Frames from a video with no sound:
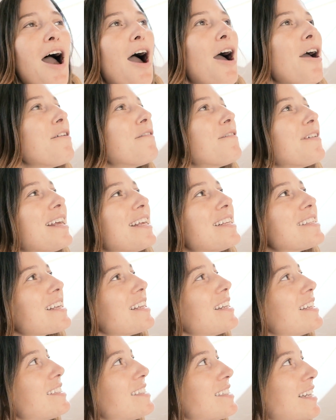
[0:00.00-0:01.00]
hopefully it's
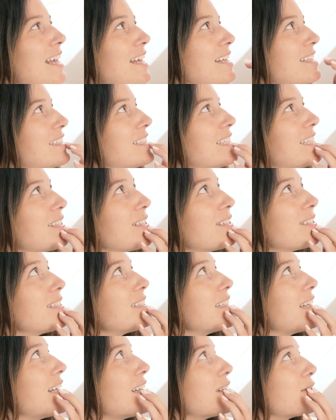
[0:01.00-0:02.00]
going to stay as chilled
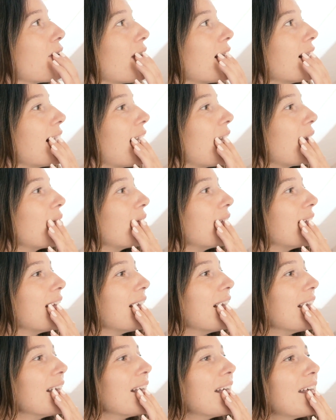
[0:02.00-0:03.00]
as it is right now in
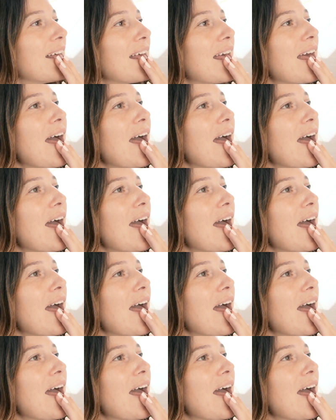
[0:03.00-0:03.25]
here.